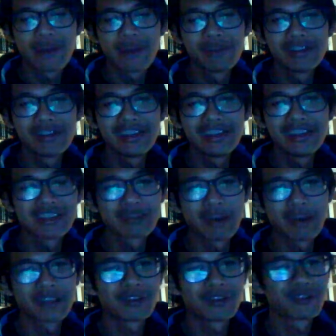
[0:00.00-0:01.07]
family,
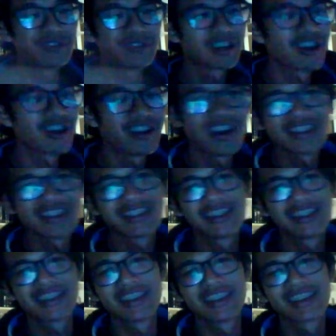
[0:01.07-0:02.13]
despite the whole Rickon
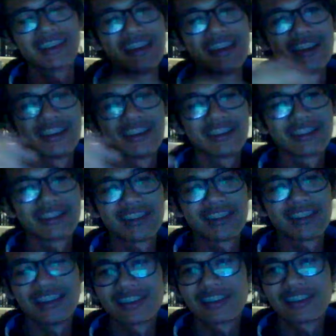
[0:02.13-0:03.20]
hostage thing,
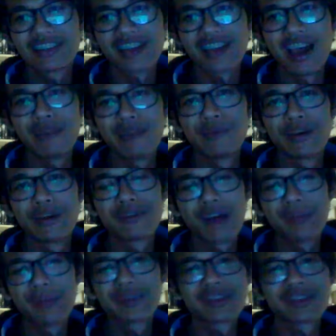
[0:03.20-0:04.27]
since the time when
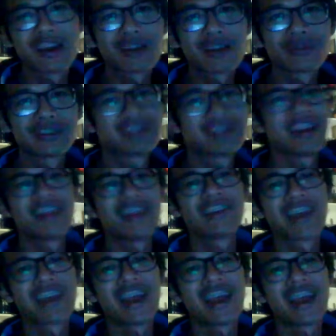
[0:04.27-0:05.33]
Robb Stark was
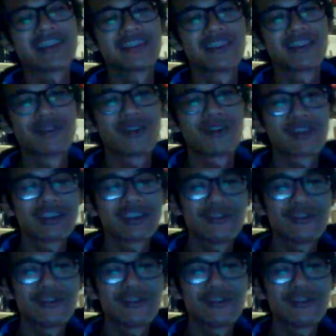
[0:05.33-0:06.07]
tearing ass in the north.